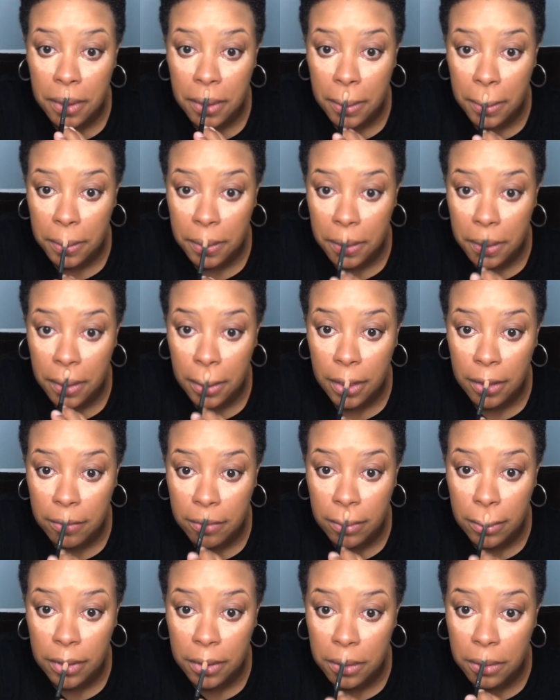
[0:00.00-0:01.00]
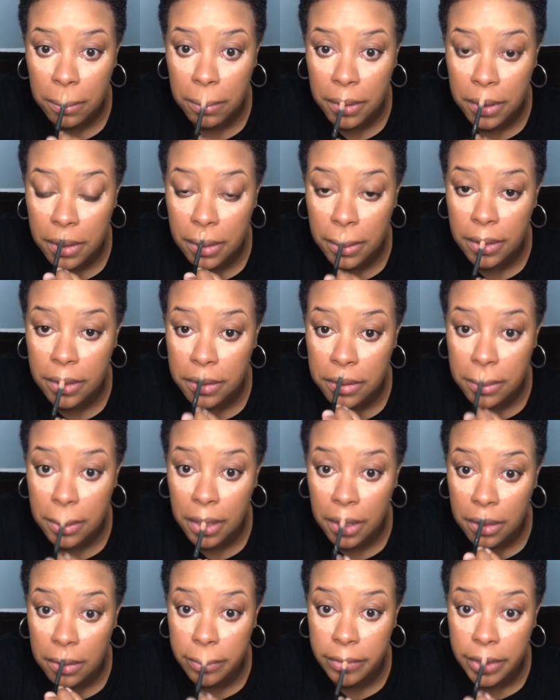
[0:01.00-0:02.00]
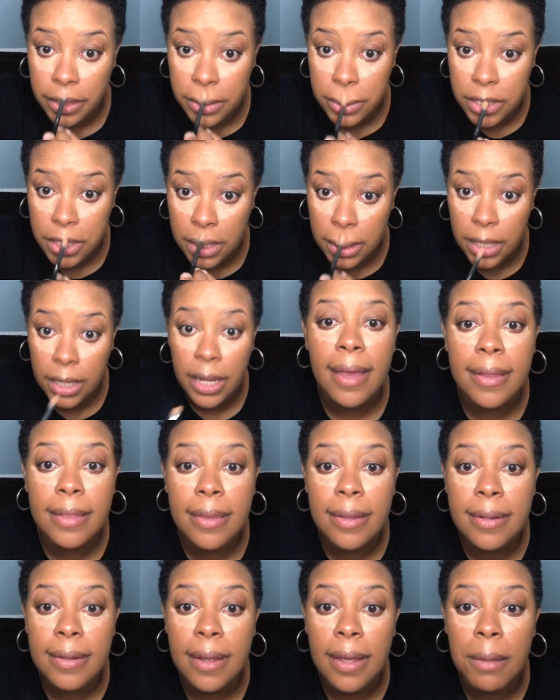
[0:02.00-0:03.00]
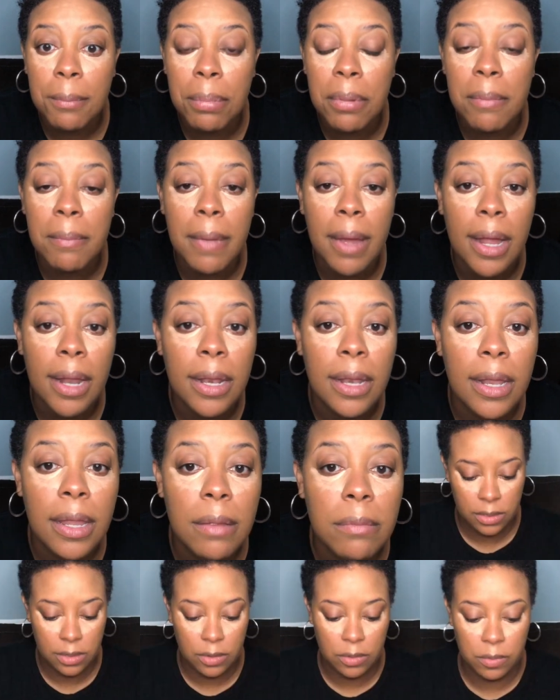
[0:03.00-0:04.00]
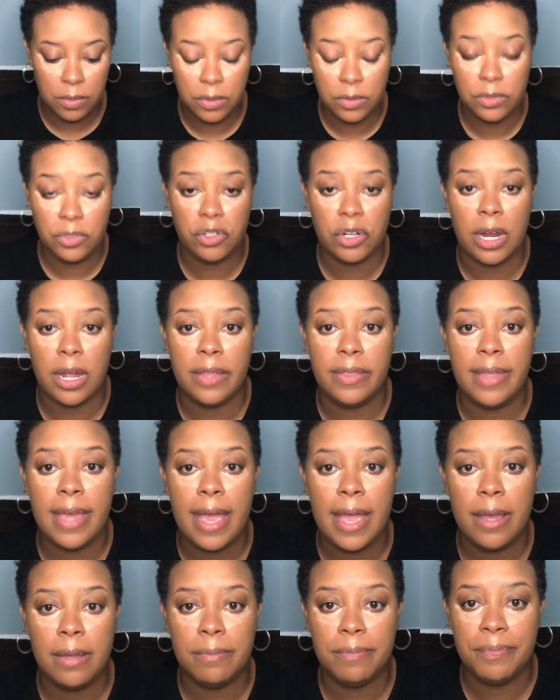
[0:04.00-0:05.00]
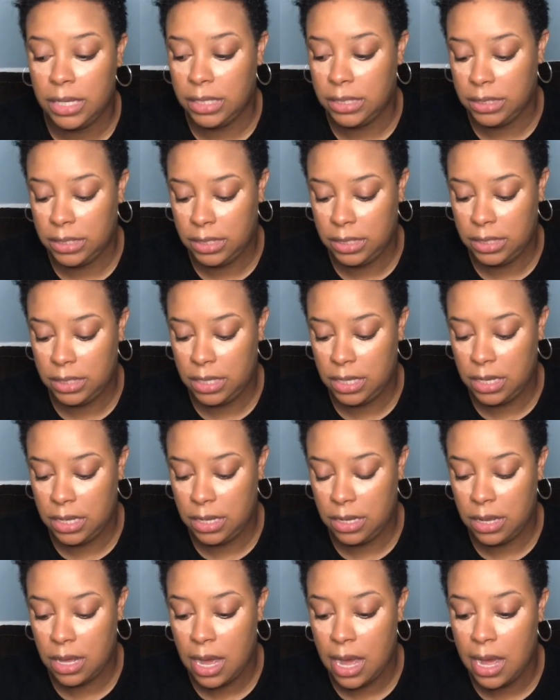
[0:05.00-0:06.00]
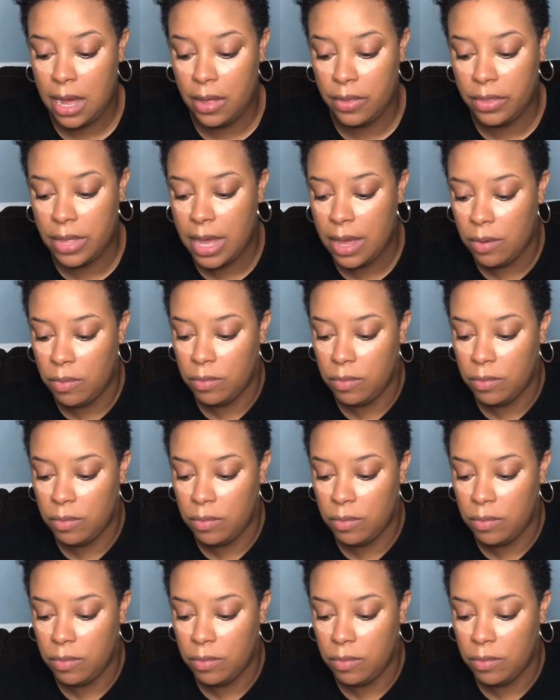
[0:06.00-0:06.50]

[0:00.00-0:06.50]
I also have a little bit of discoloration at the top of my lip, so we'll try that and see how that